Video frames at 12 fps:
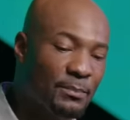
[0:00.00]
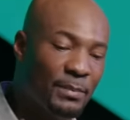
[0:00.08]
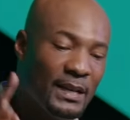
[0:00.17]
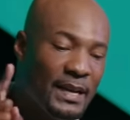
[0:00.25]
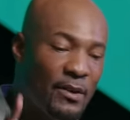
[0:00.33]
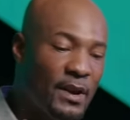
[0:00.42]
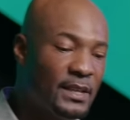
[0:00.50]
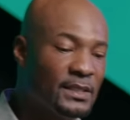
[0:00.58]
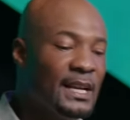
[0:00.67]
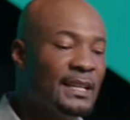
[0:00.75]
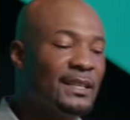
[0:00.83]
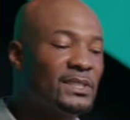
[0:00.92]
But here is
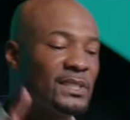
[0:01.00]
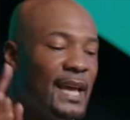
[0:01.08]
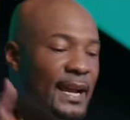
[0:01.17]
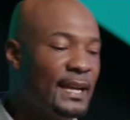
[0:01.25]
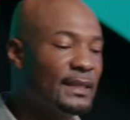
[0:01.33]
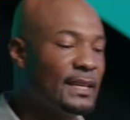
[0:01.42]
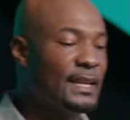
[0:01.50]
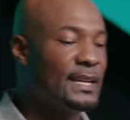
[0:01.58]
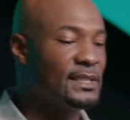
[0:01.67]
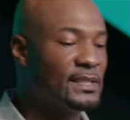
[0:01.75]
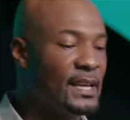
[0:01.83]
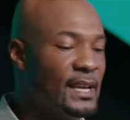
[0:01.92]
the second thing he
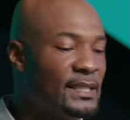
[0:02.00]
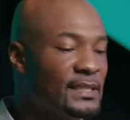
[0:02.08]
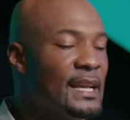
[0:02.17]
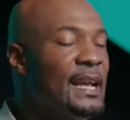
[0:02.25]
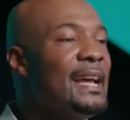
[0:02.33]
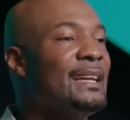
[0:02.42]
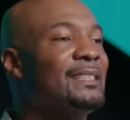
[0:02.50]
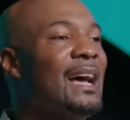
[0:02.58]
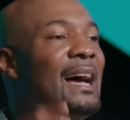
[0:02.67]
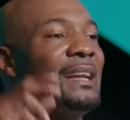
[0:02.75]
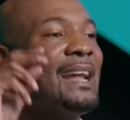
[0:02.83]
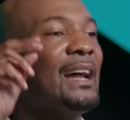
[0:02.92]
says is
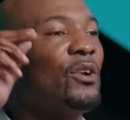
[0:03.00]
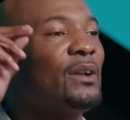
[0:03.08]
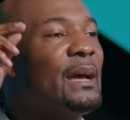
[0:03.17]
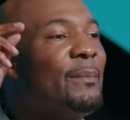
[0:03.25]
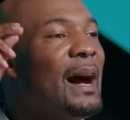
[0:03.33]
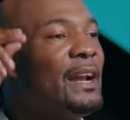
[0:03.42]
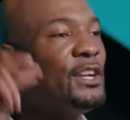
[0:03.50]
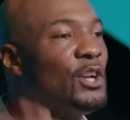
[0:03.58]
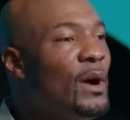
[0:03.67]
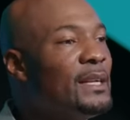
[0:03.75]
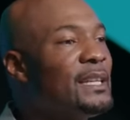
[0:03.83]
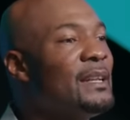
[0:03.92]
not only am I
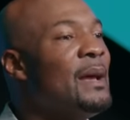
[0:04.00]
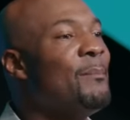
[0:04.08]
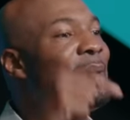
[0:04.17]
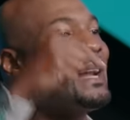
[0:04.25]
anointed, but